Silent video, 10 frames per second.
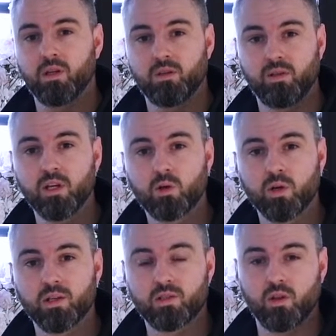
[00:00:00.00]

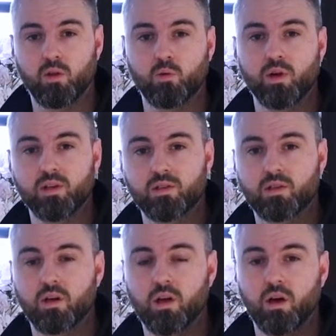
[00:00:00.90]
decrease the risk
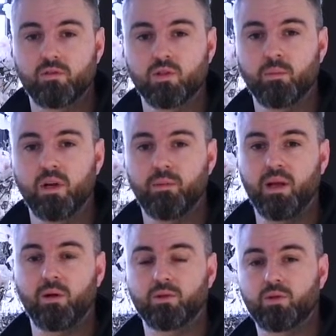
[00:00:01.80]
of somebody being
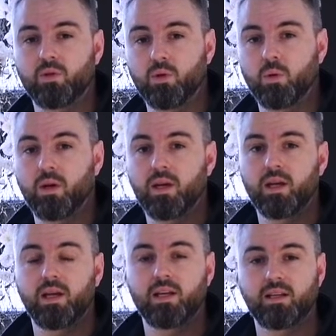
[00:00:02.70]
able to
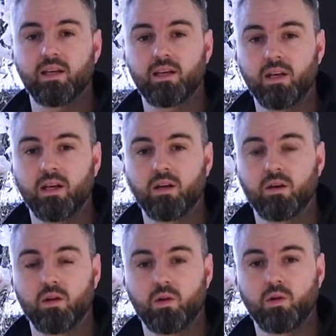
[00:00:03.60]
kick
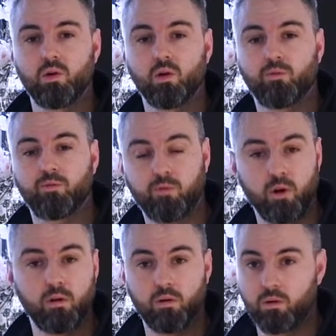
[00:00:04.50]
in your
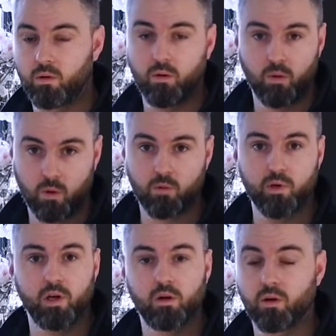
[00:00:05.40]
front or
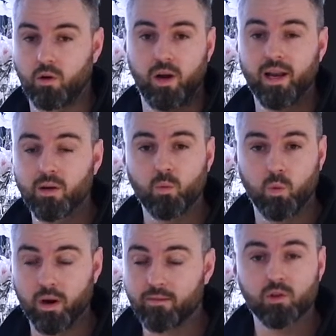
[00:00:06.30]
rear or
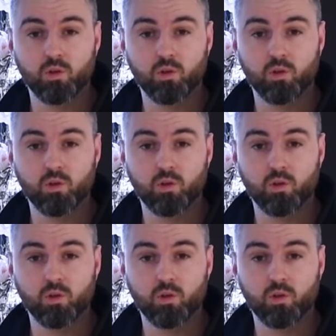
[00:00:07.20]
whatever